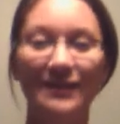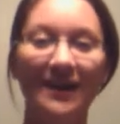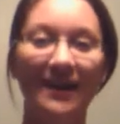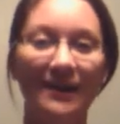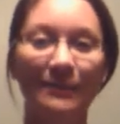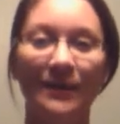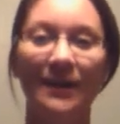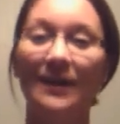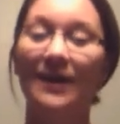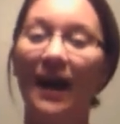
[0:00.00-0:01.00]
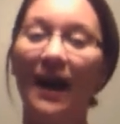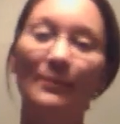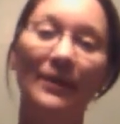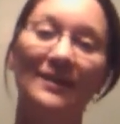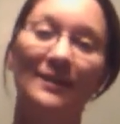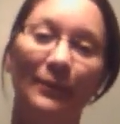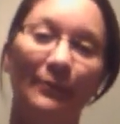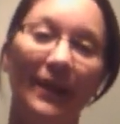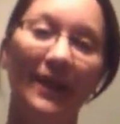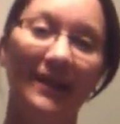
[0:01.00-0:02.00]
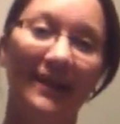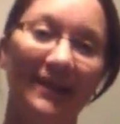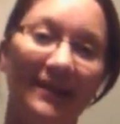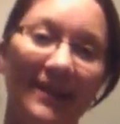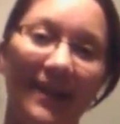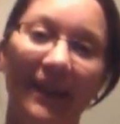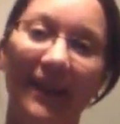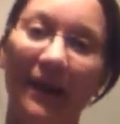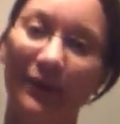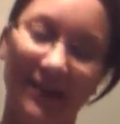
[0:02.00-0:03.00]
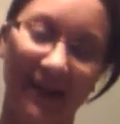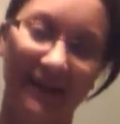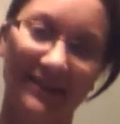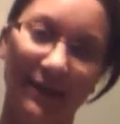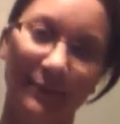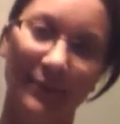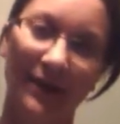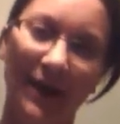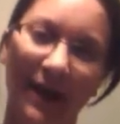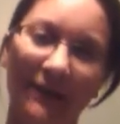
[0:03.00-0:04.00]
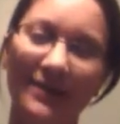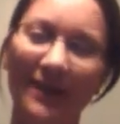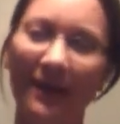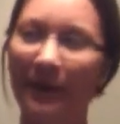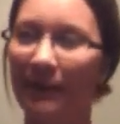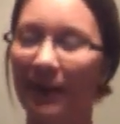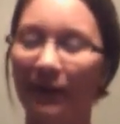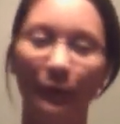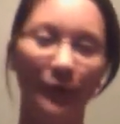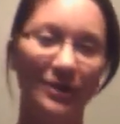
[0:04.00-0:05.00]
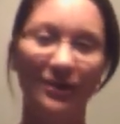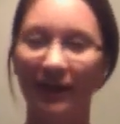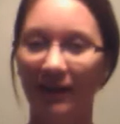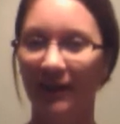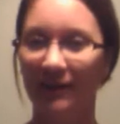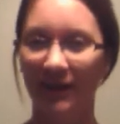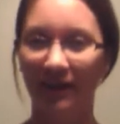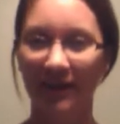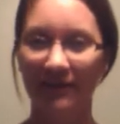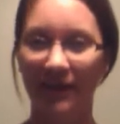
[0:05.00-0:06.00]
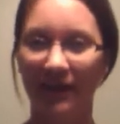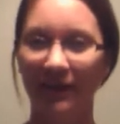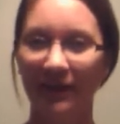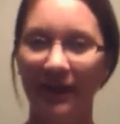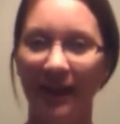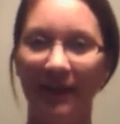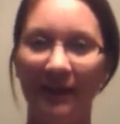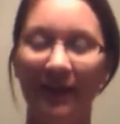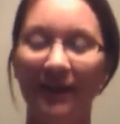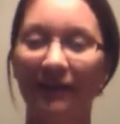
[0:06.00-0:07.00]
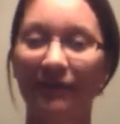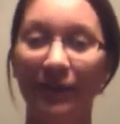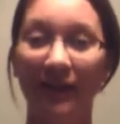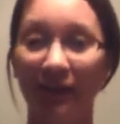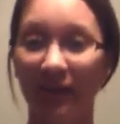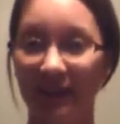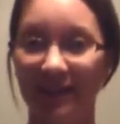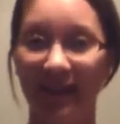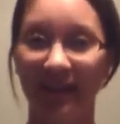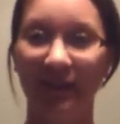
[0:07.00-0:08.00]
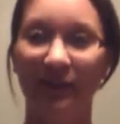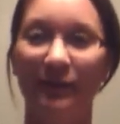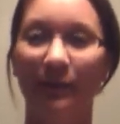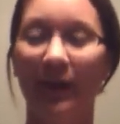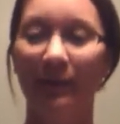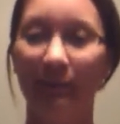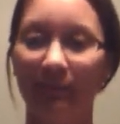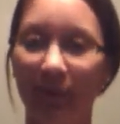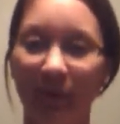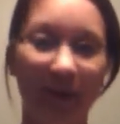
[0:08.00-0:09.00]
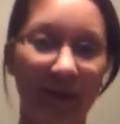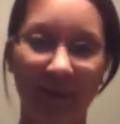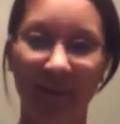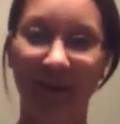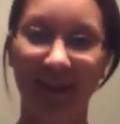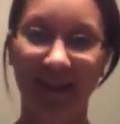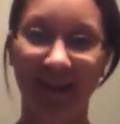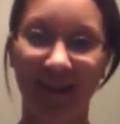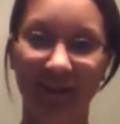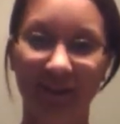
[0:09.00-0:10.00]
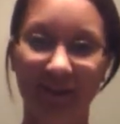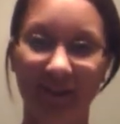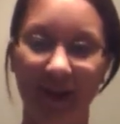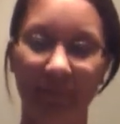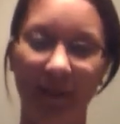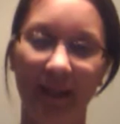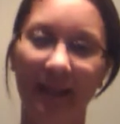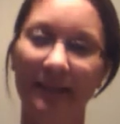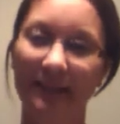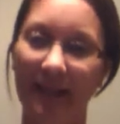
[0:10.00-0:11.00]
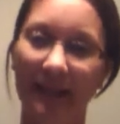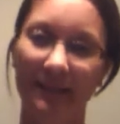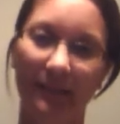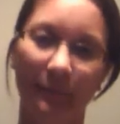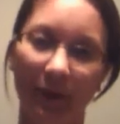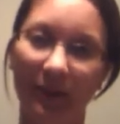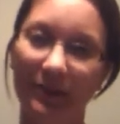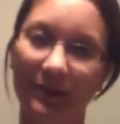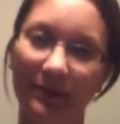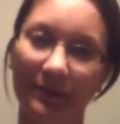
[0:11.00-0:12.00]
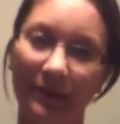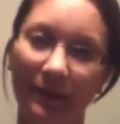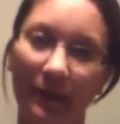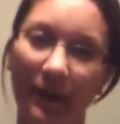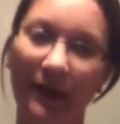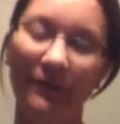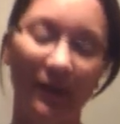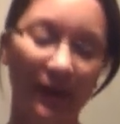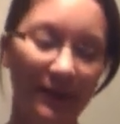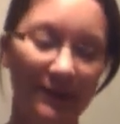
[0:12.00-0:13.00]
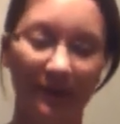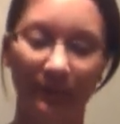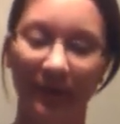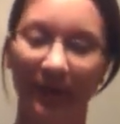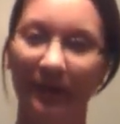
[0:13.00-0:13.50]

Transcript: time I picked up a penny and that was heads up, every time I made a wish on 11/11, and for nearly 10 years when I blew out my birthday candles, I made the exact same wish. And very simply,